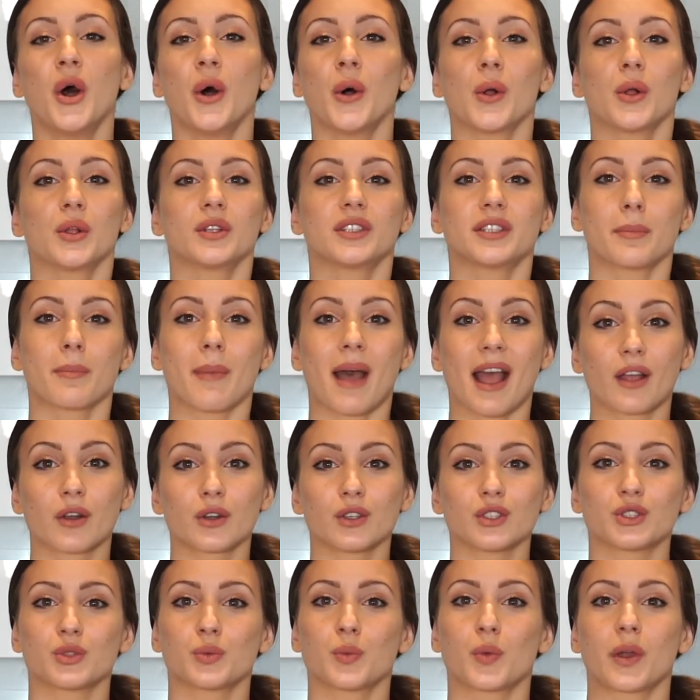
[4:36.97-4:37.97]
All the
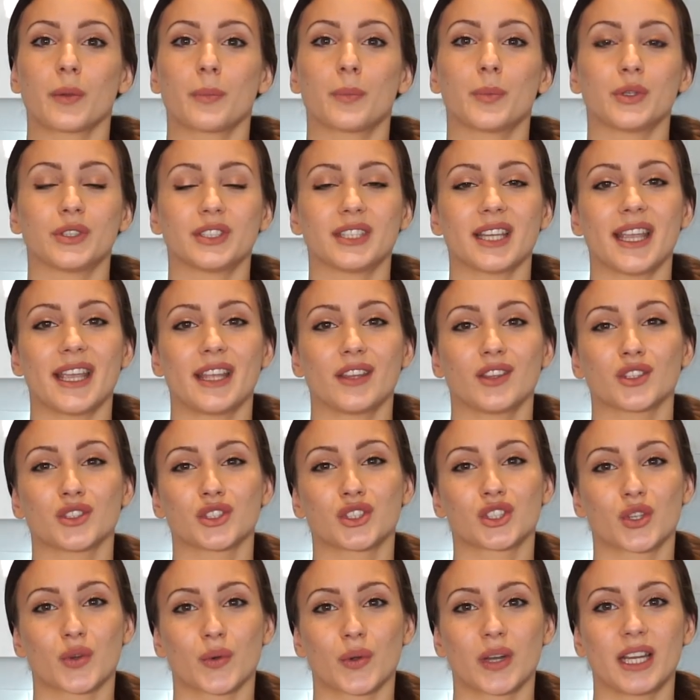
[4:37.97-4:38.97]
macros were put in the
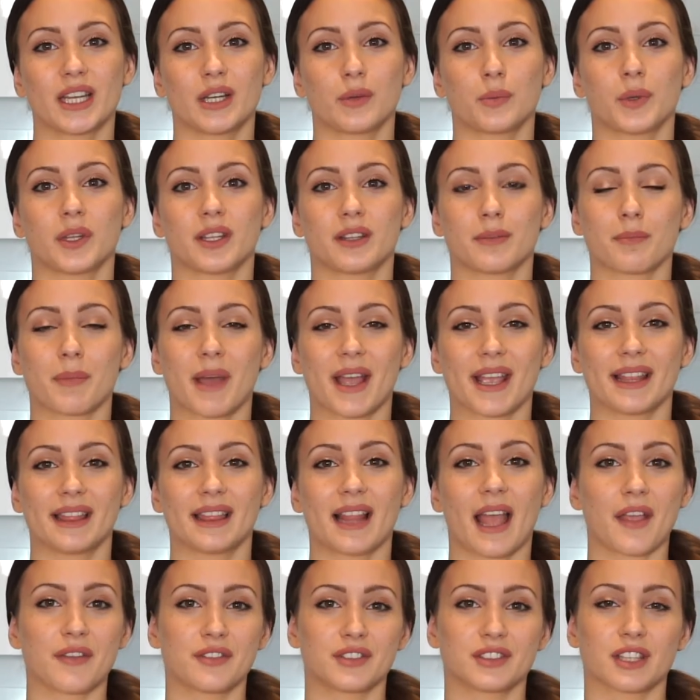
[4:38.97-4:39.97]
screen with
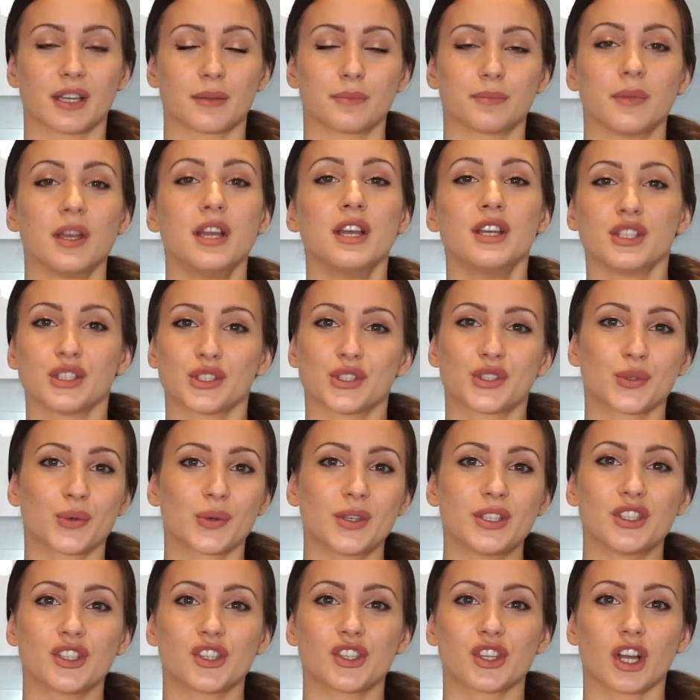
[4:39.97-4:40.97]
my some
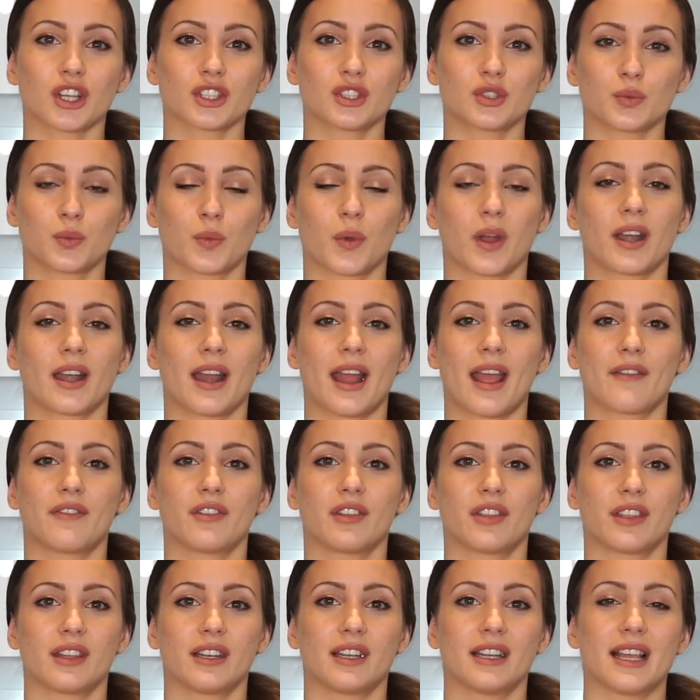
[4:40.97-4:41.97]
screenshots where
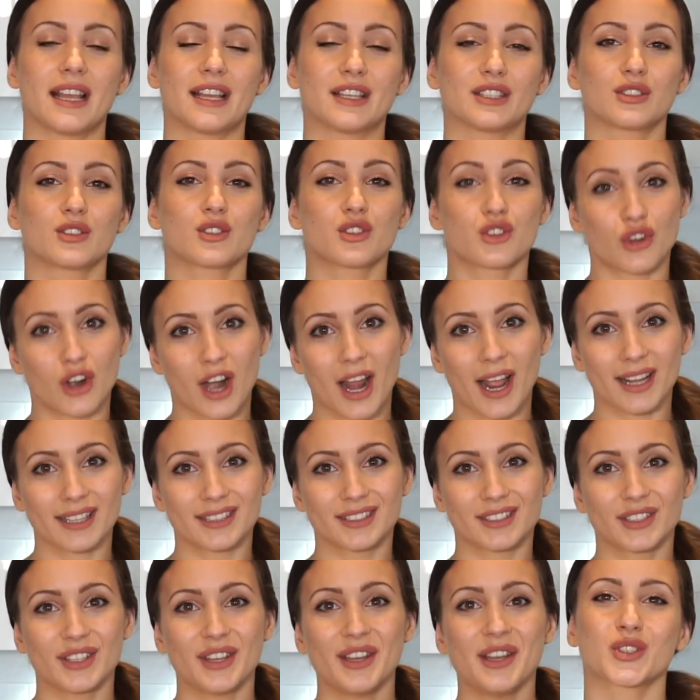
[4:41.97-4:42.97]
everything is
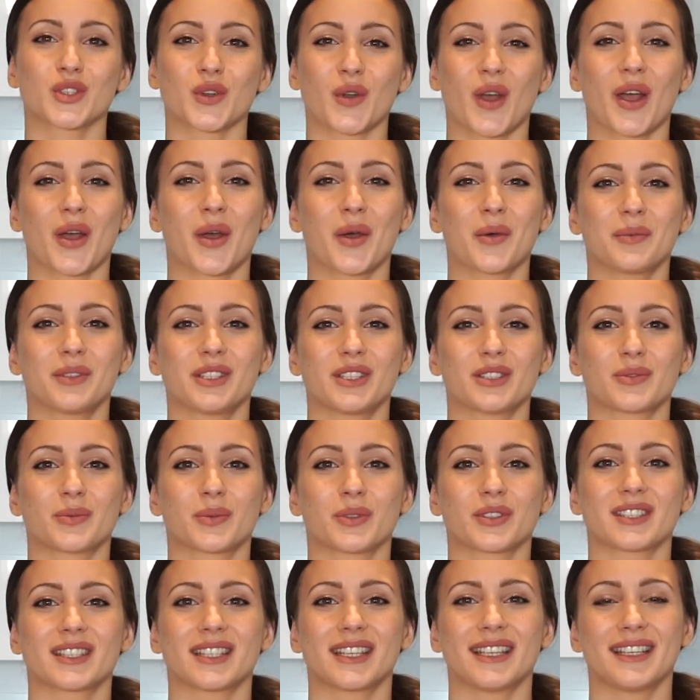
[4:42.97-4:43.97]
tracked. So I hope this
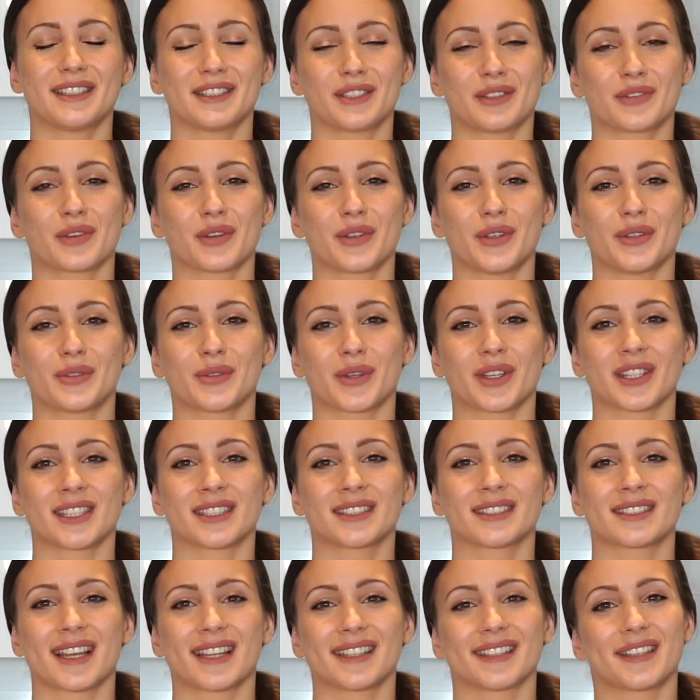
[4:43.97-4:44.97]
was easy for you to
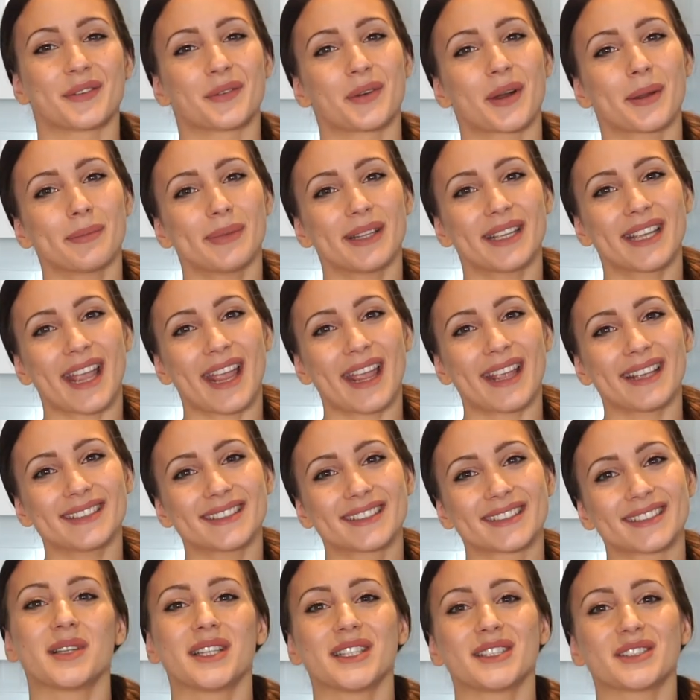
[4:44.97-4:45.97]
understand and
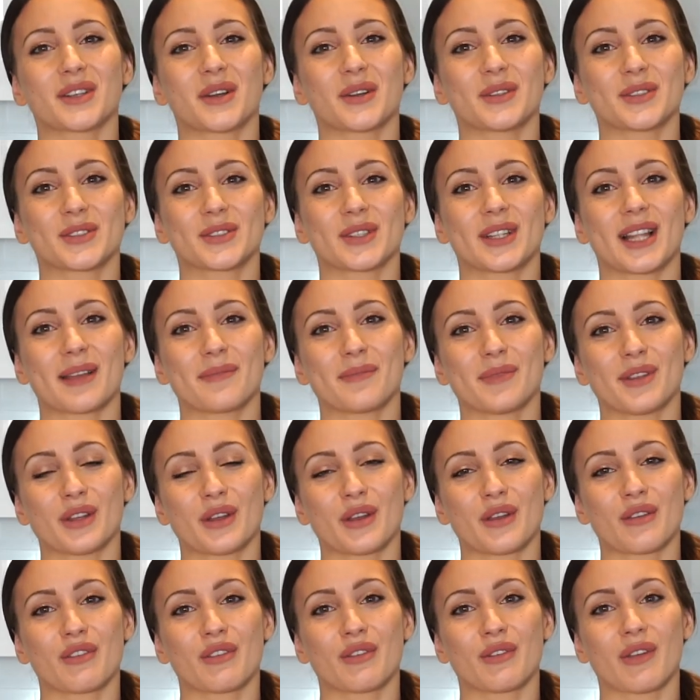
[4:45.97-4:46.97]
replicate. Please also let me know
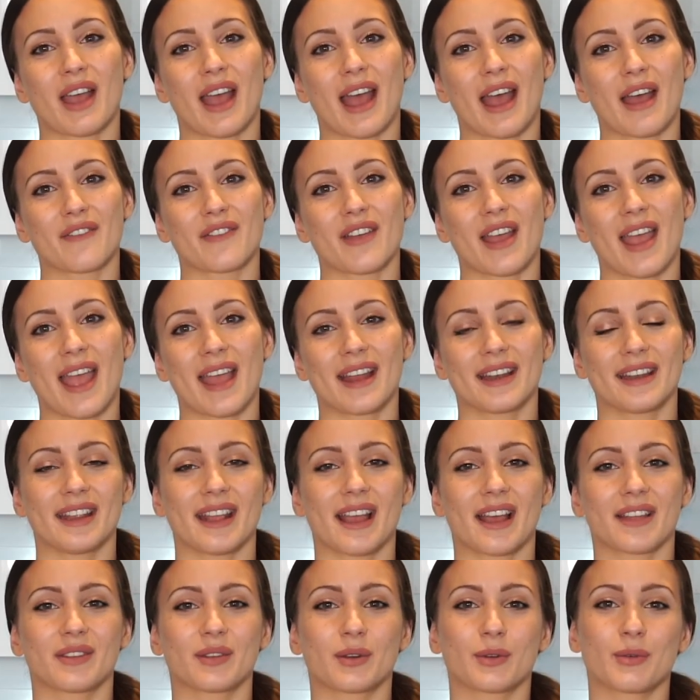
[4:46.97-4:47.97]
if you have any
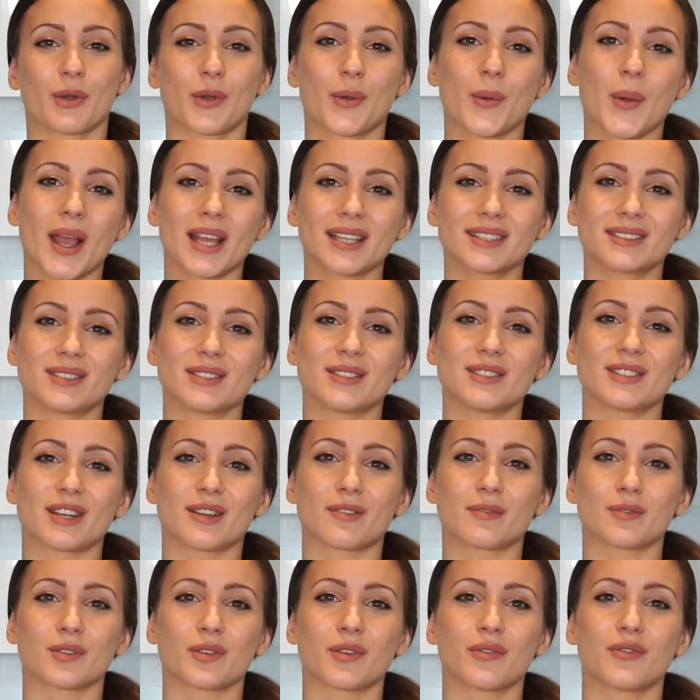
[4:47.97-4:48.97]
other requests in
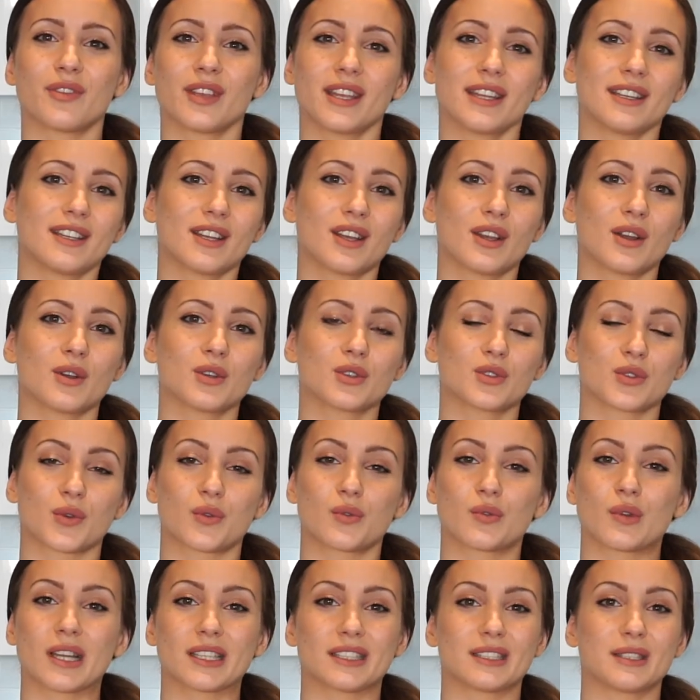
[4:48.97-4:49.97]
terms of videos
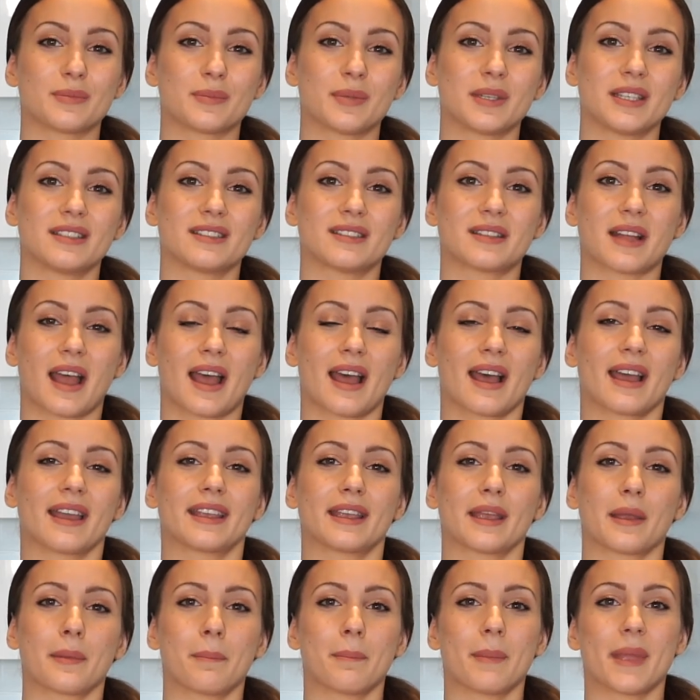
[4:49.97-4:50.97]
or recipes that I
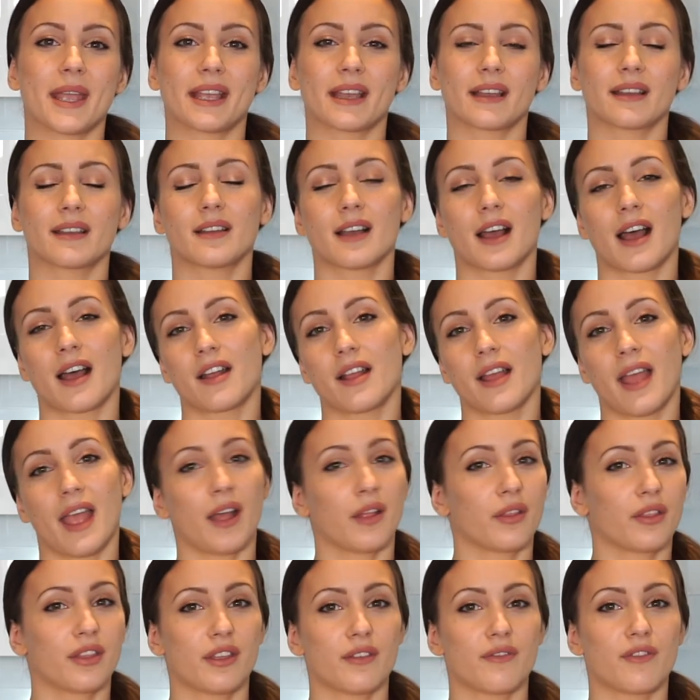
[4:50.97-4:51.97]
can make a
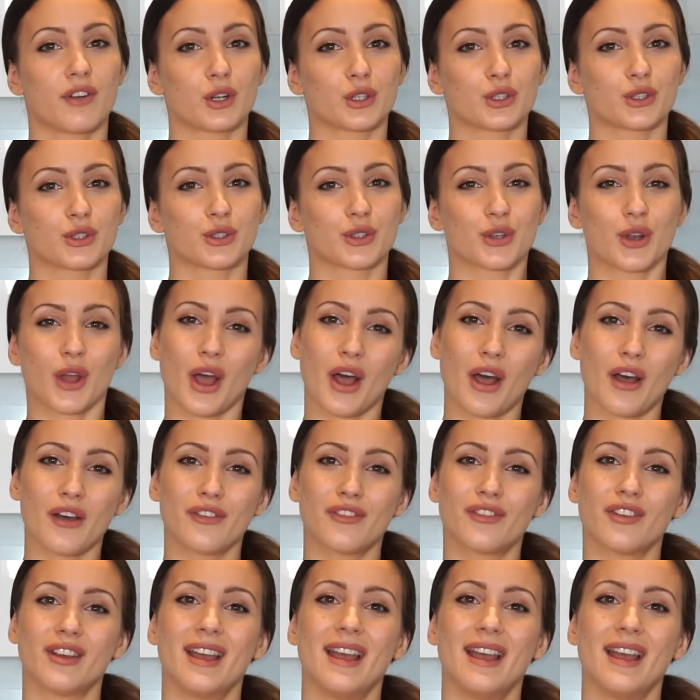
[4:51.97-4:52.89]
healthy version of.